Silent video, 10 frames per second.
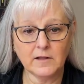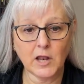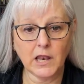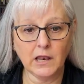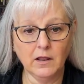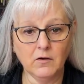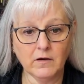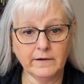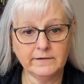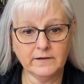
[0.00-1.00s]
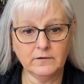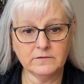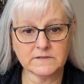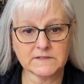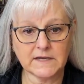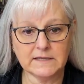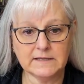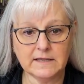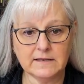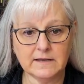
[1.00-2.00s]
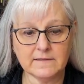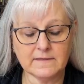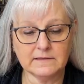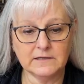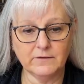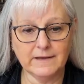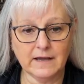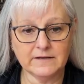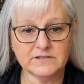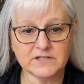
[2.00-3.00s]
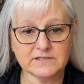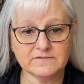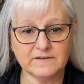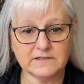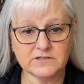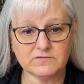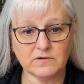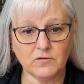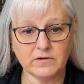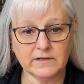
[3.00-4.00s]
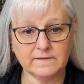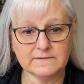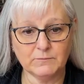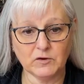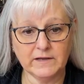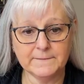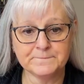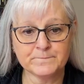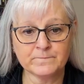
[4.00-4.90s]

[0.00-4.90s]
Lauren tote, and then the Louie I just finished recording this morning.